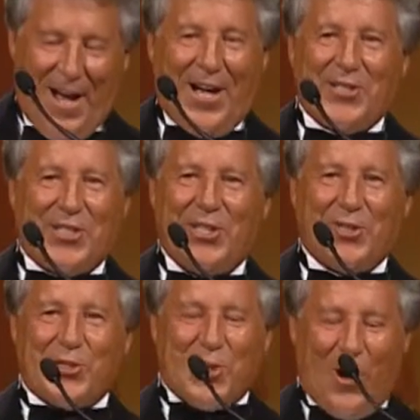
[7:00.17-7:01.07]
I see
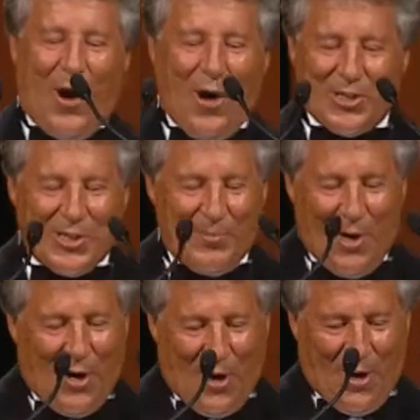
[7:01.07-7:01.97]
those cars and
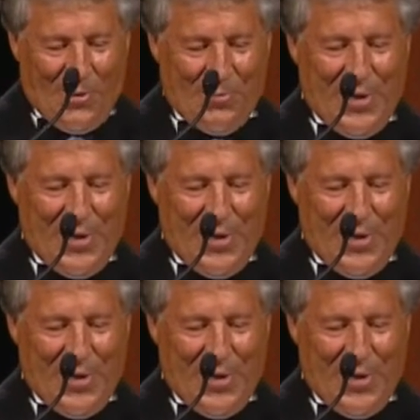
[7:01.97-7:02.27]
my heart